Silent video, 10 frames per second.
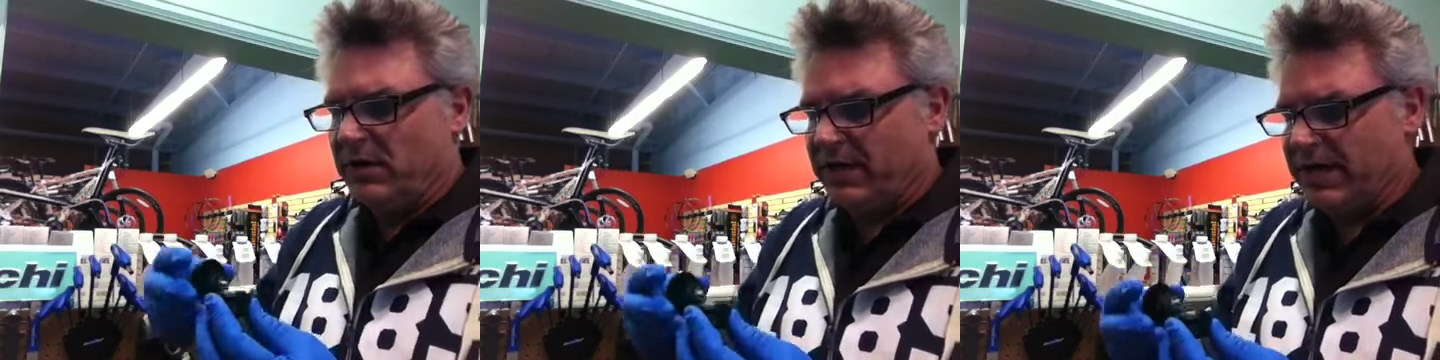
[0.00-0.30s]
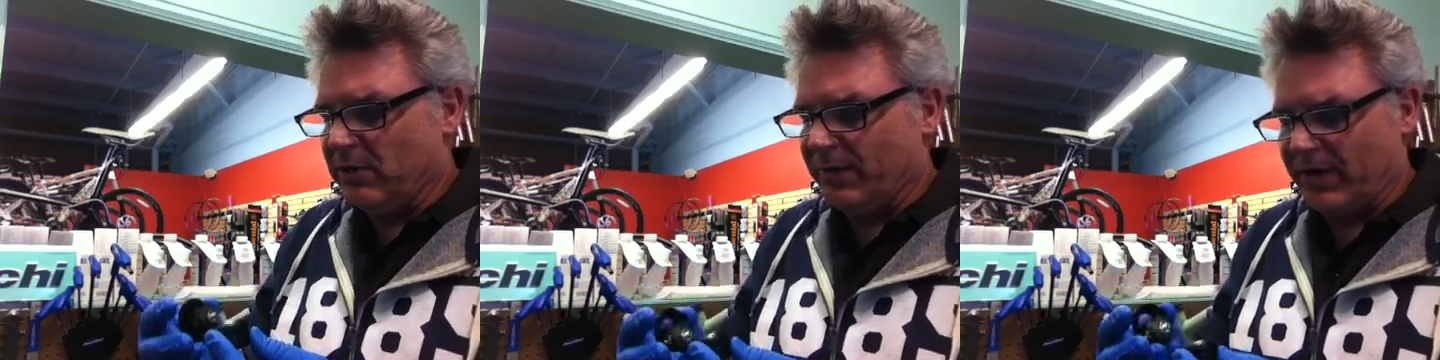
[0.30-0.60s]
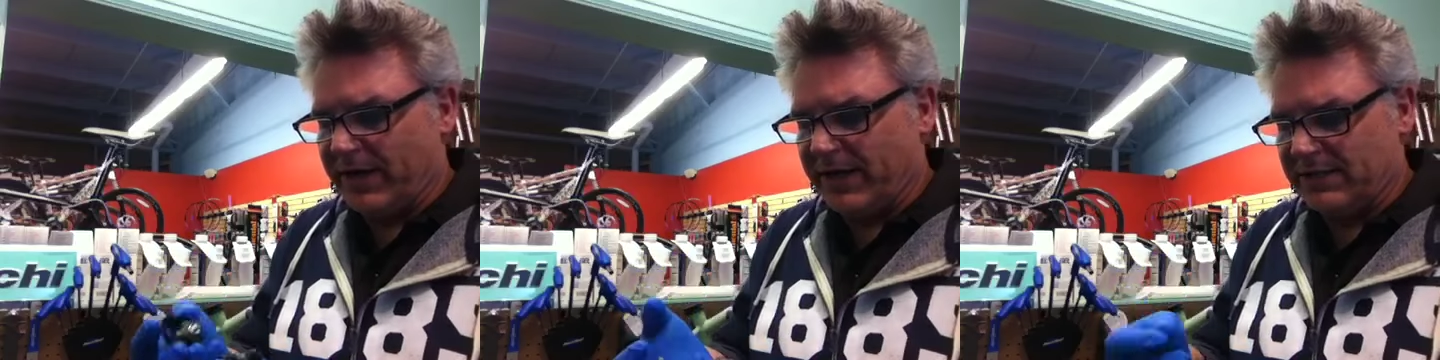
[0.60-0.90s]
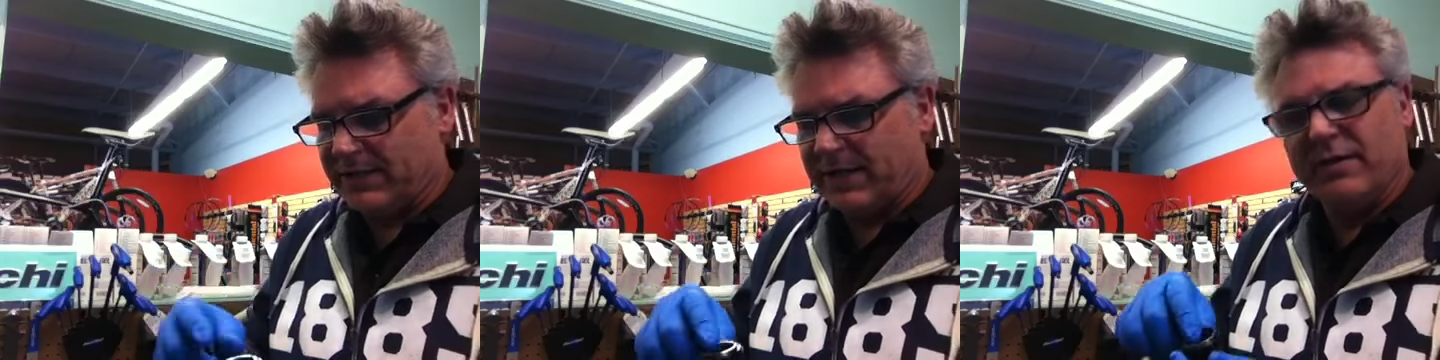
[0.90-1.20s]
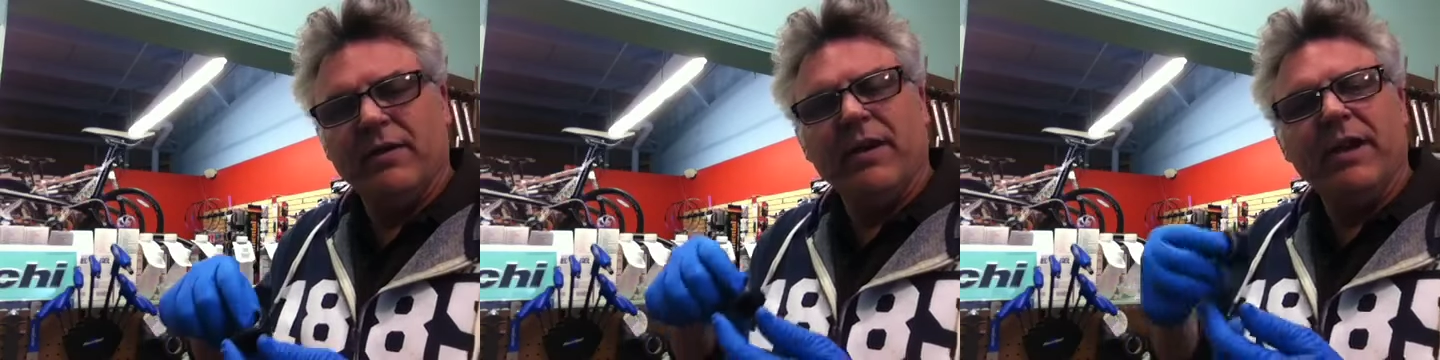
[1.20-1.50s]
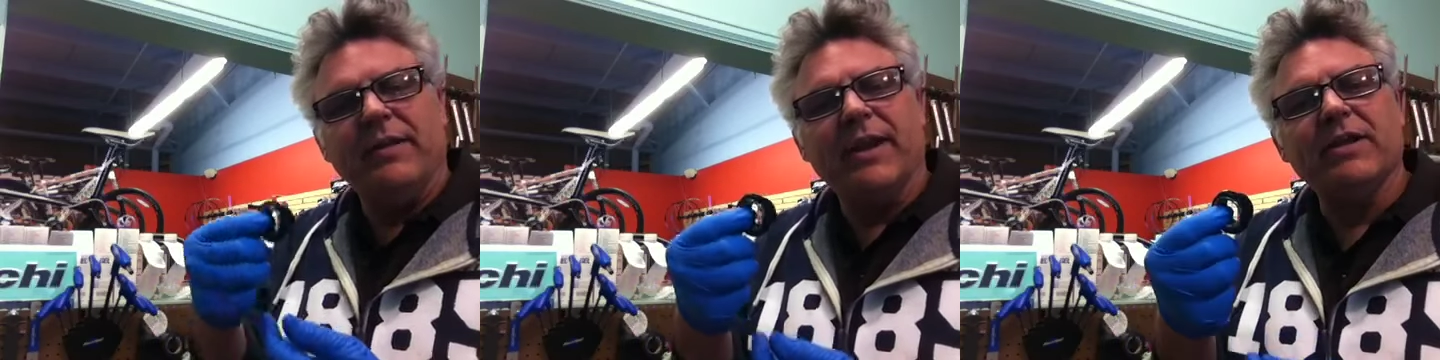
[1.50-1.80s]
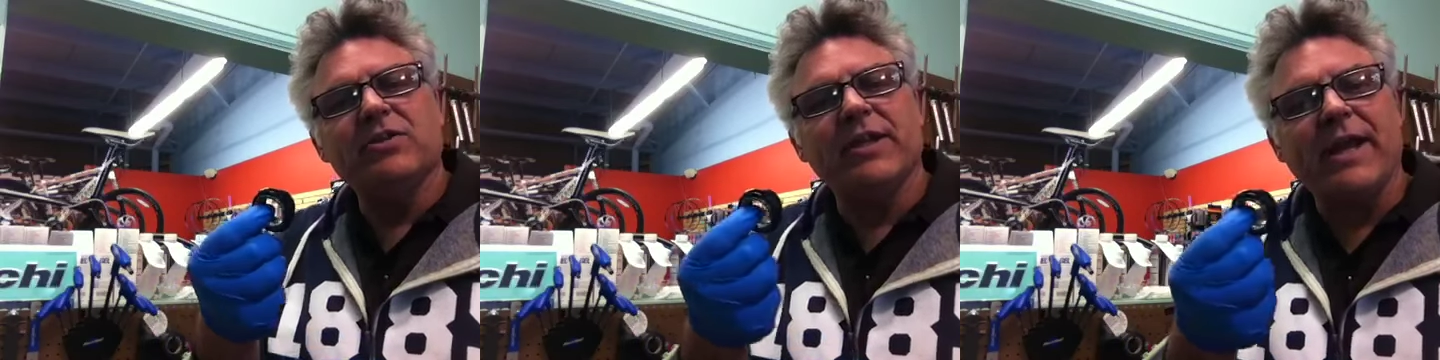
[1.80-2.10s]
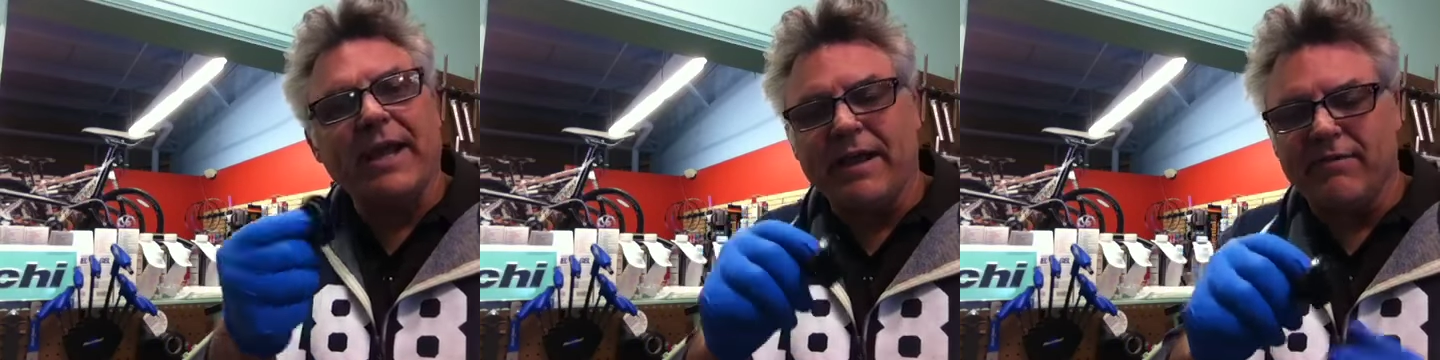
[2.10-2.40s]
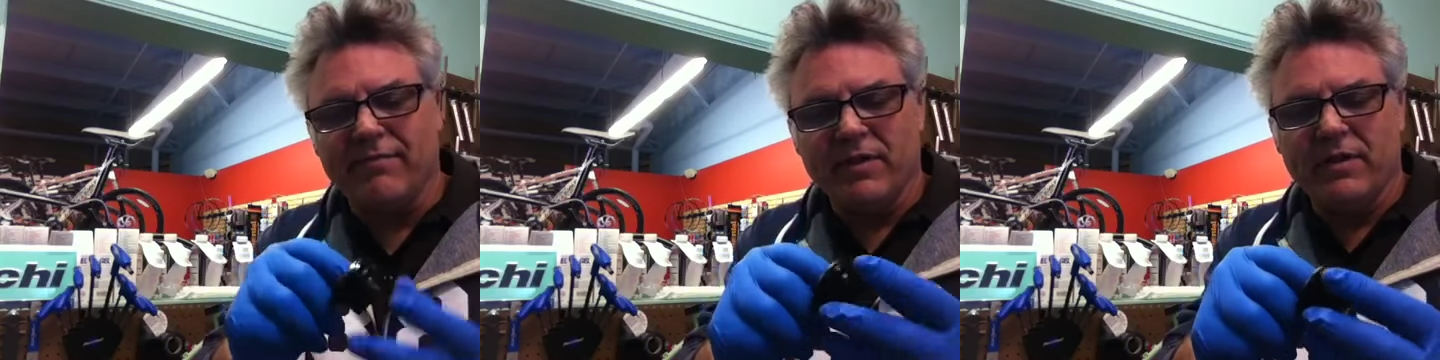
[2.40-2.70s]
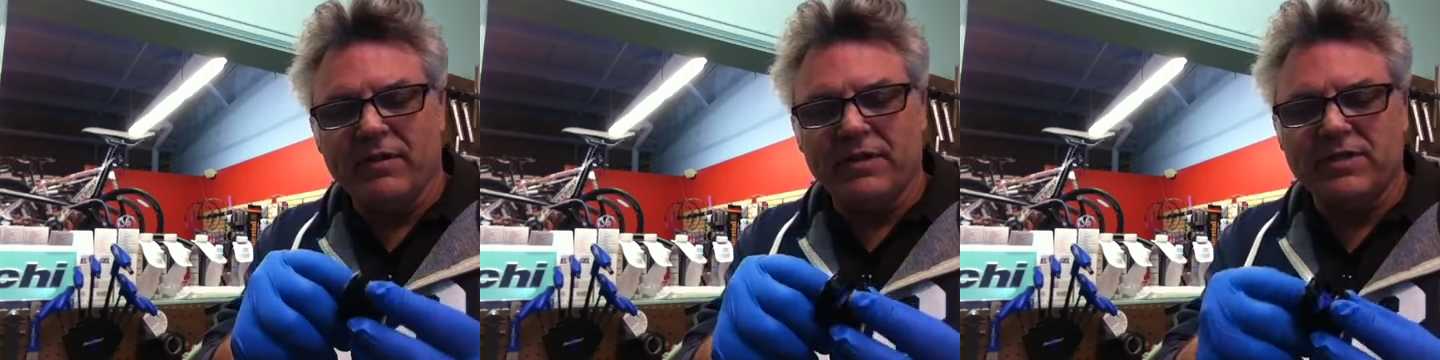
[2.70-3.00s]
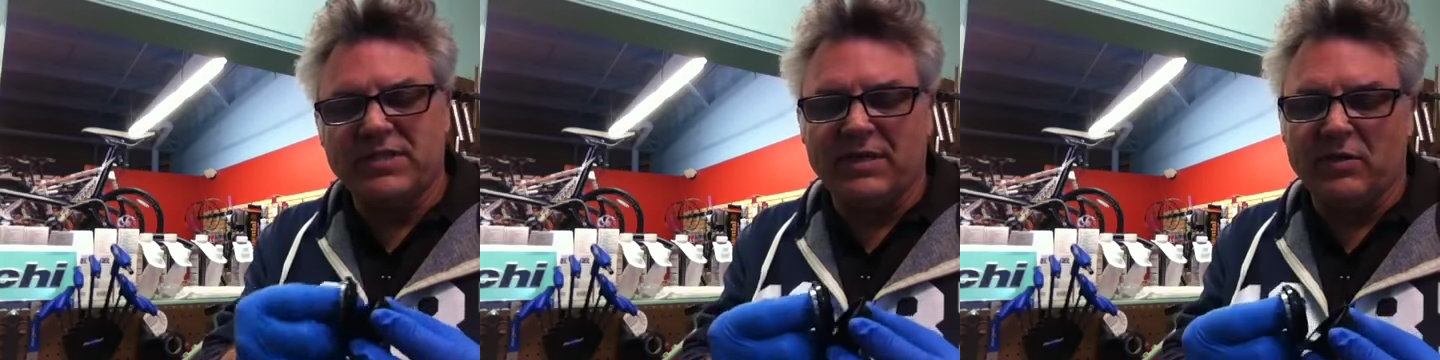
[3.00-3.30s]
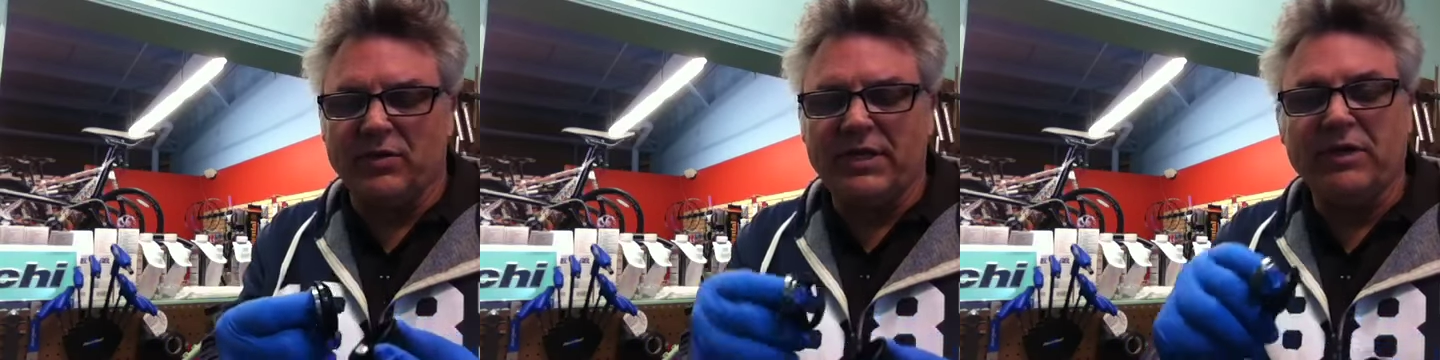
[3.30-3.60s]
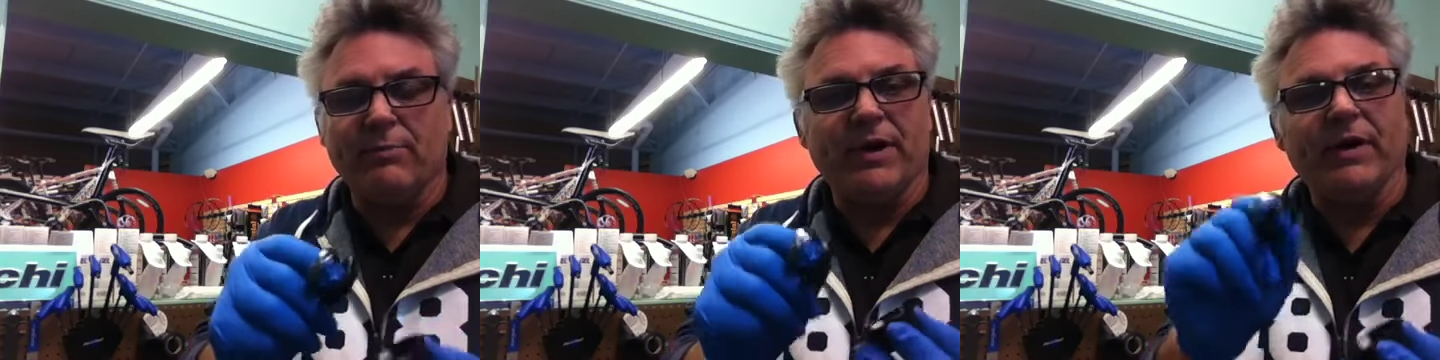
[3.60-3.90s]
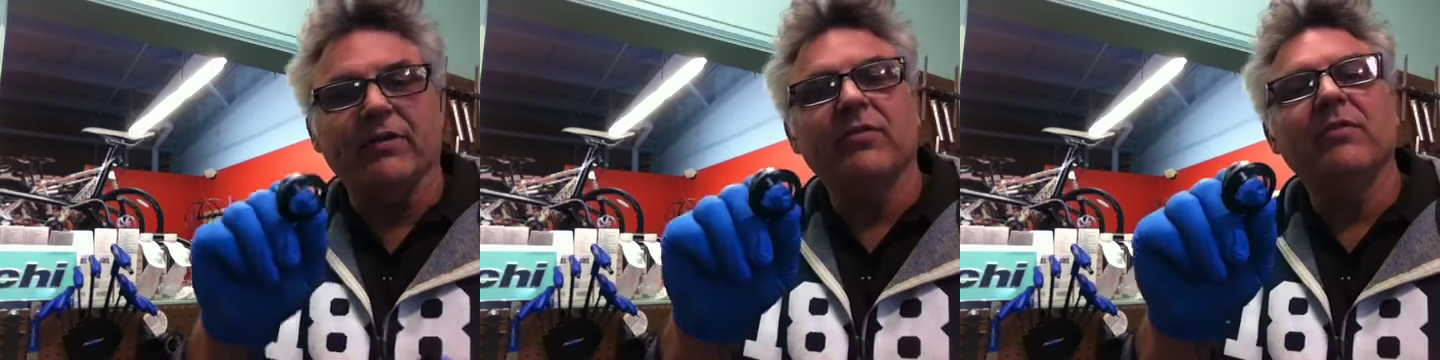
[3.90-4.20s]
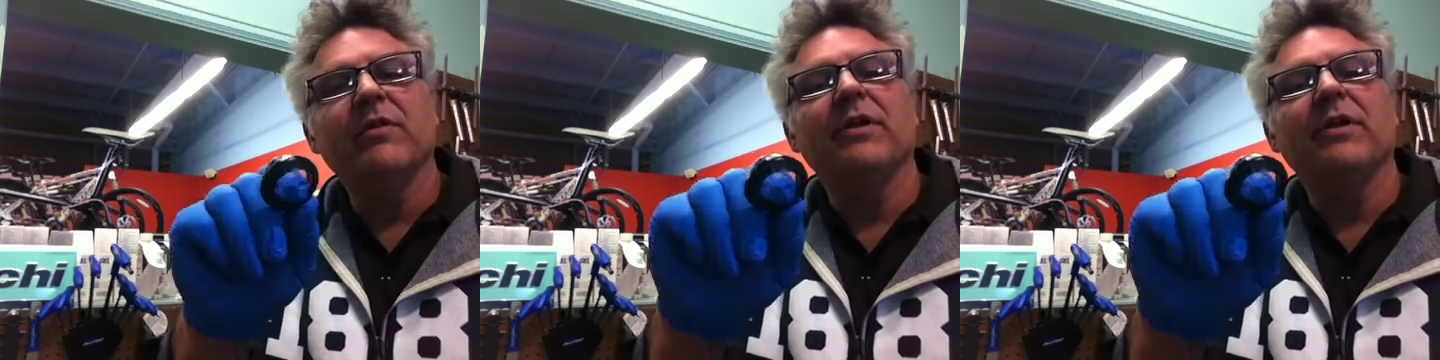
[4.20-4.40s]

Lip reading: needle bearing headset, and they actually have these sealed needle bearings.